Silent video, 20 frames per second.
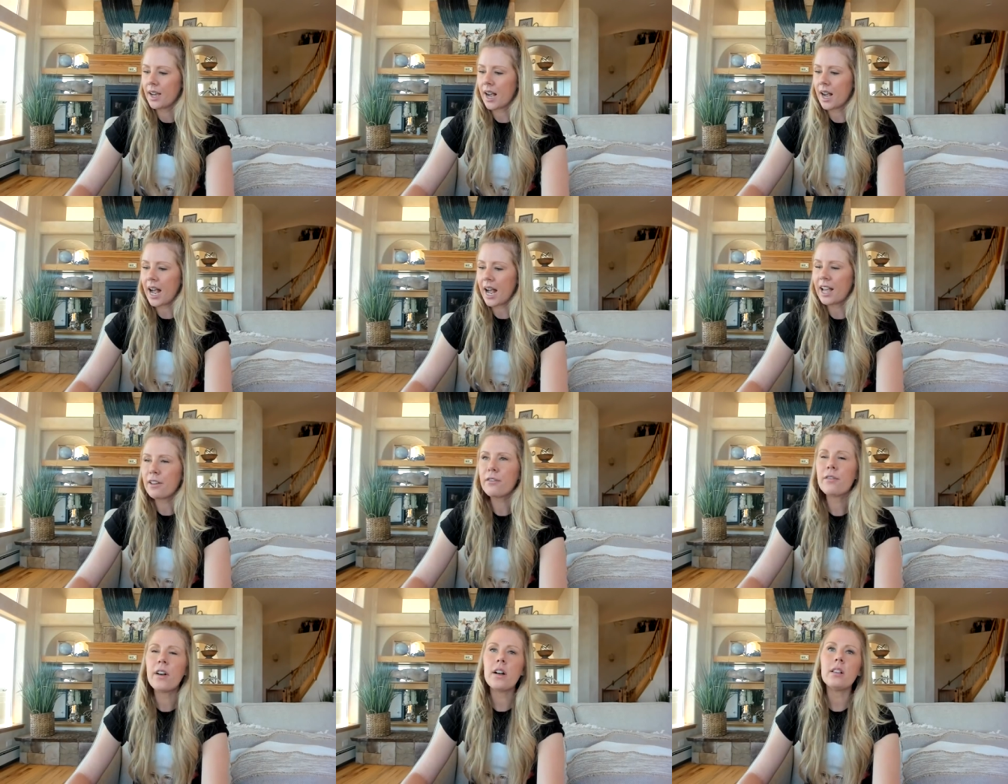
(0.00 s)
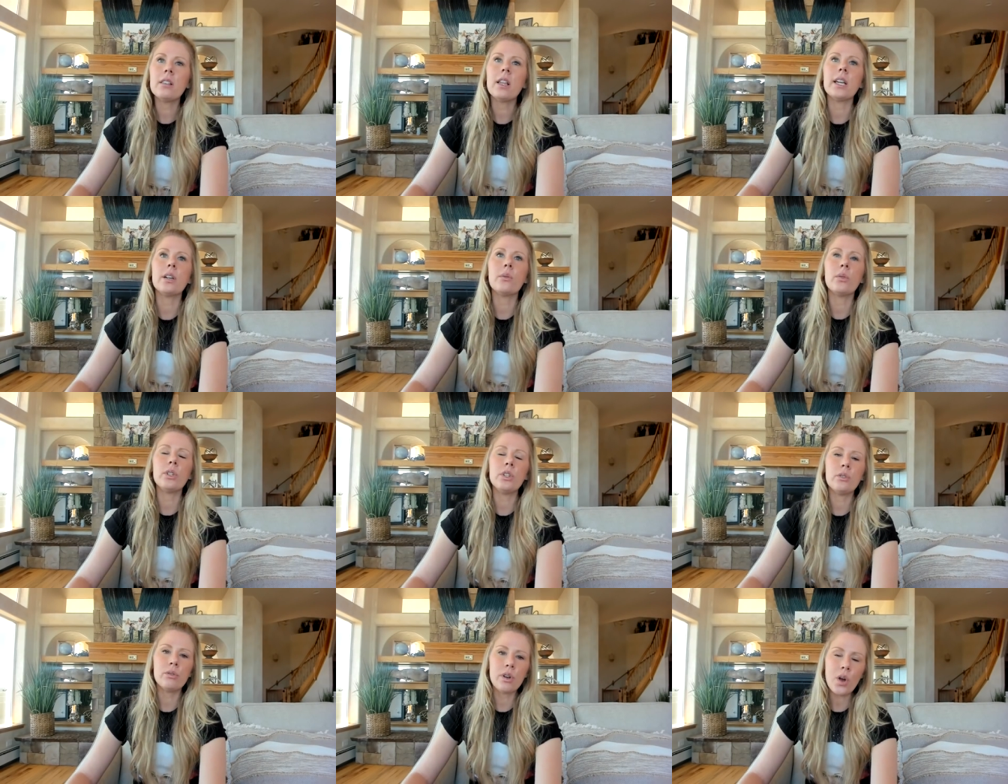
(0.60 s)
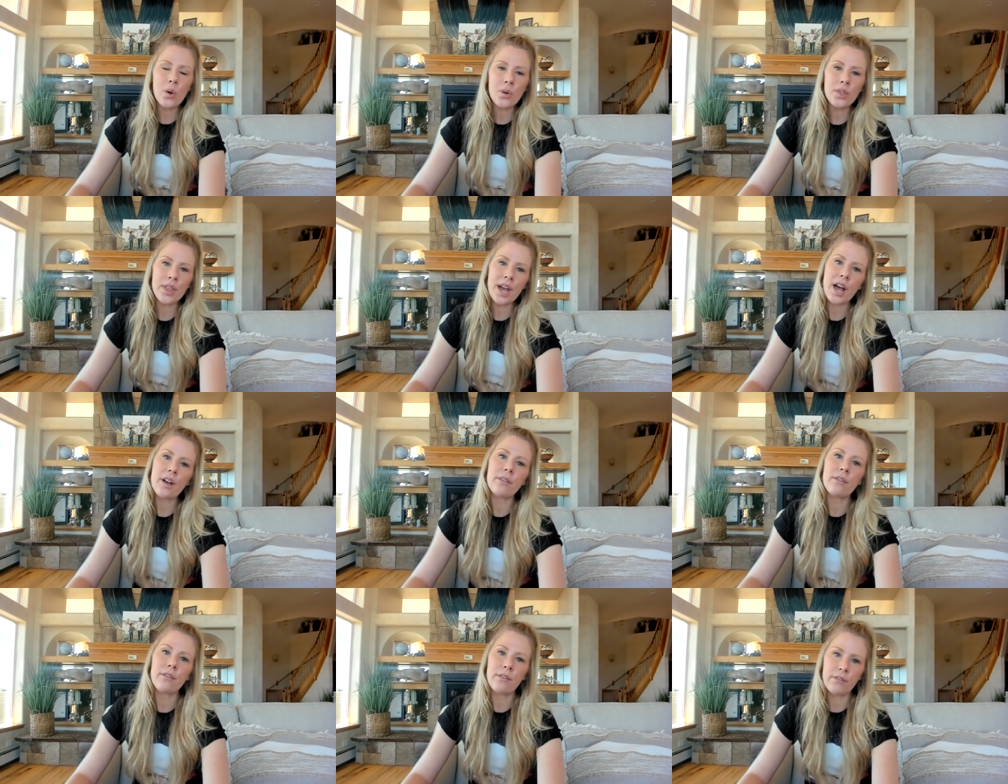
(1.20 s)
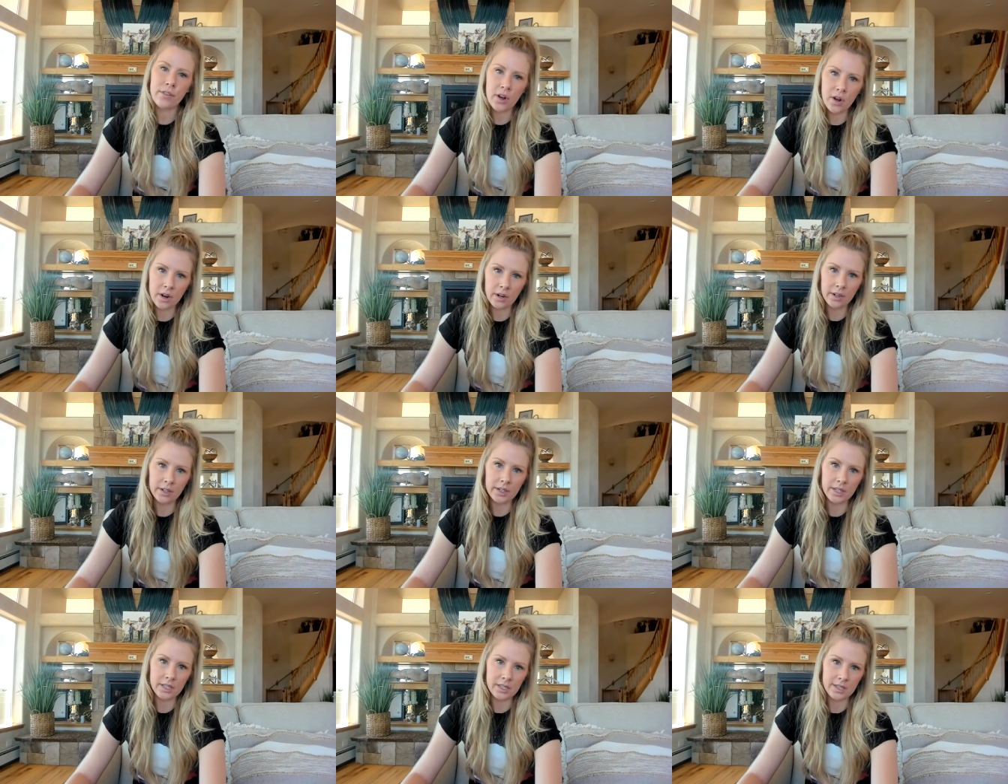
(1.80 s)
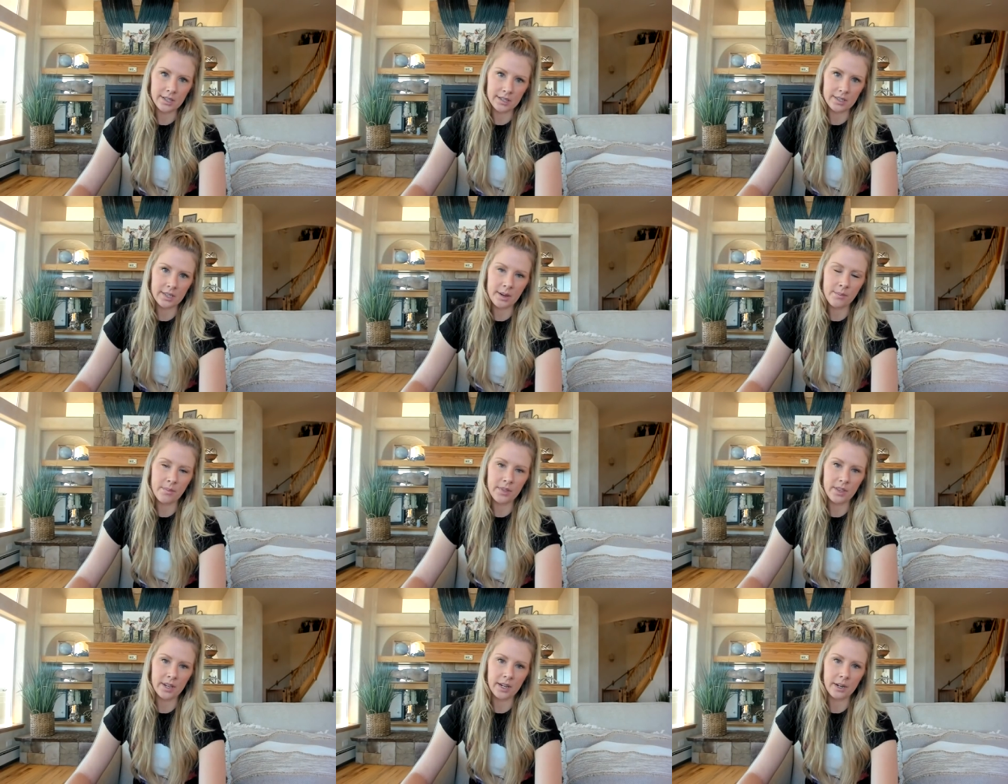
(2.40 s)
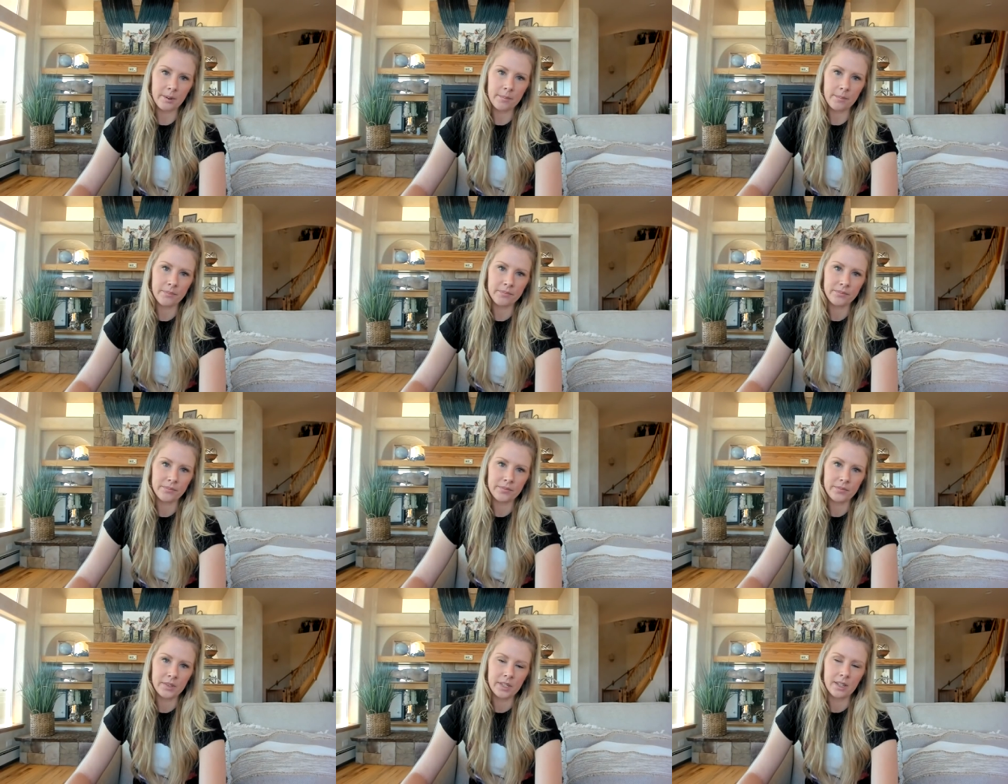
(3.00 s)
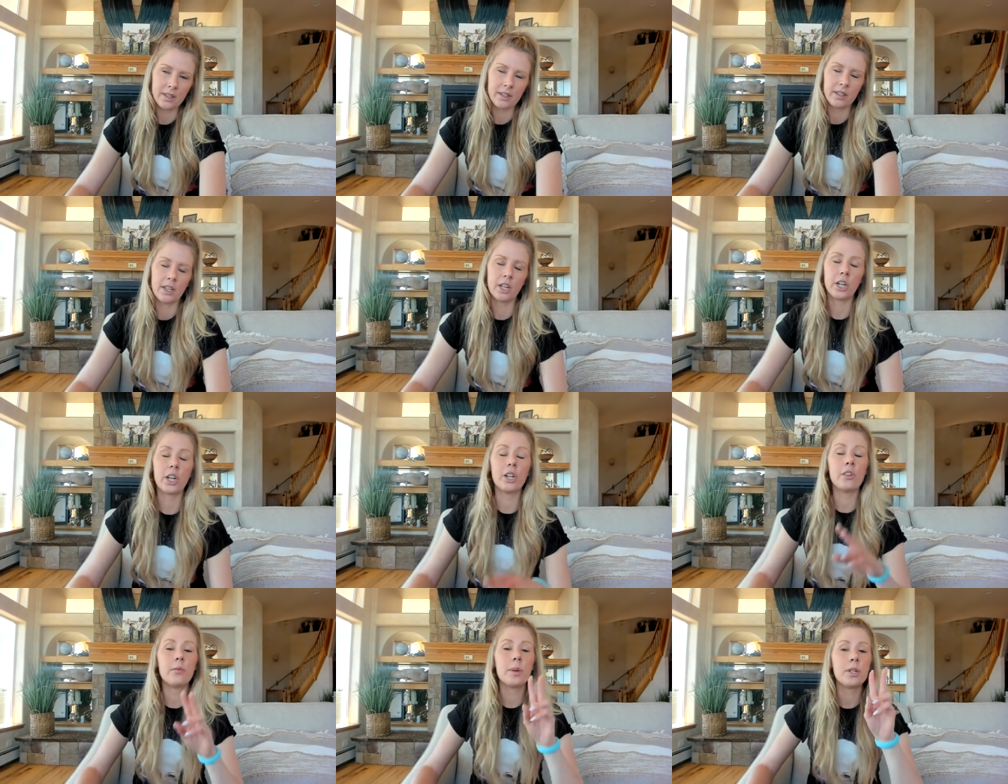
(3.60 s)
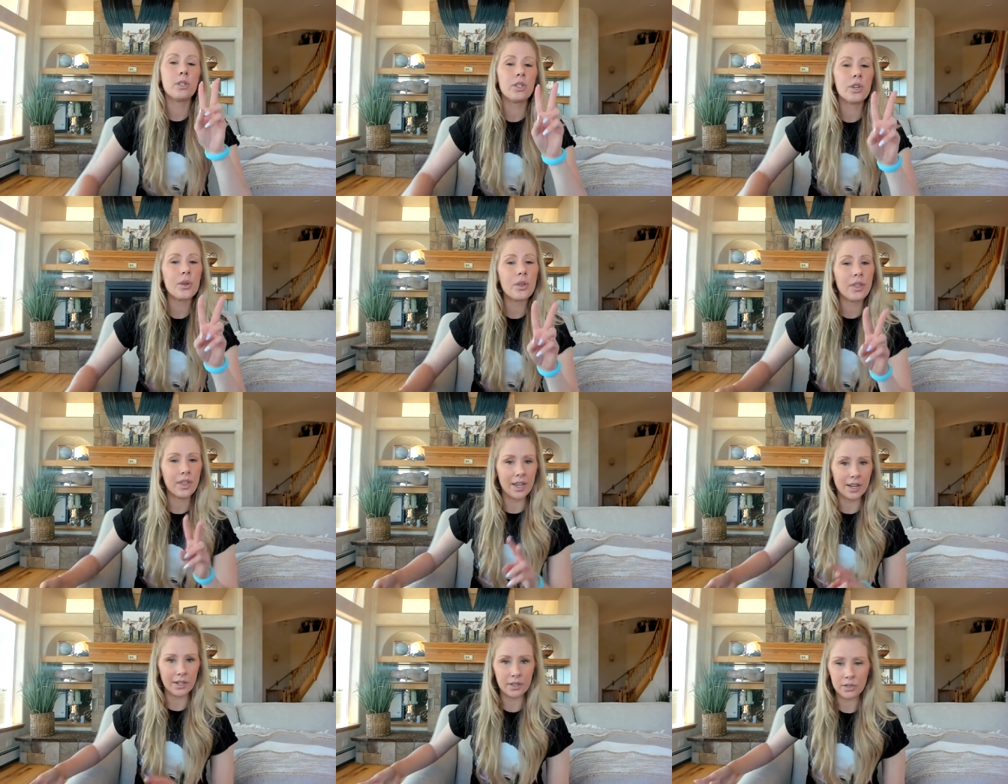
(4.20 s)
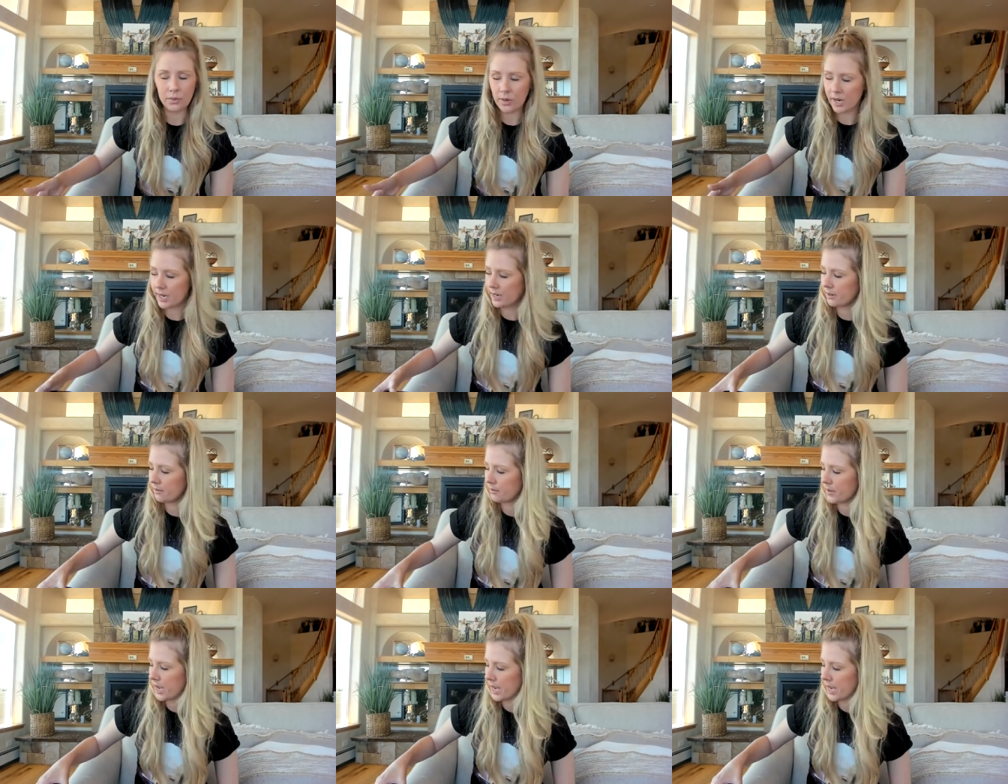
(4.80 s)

I felt like when you go that far into something, it could have been two things, right?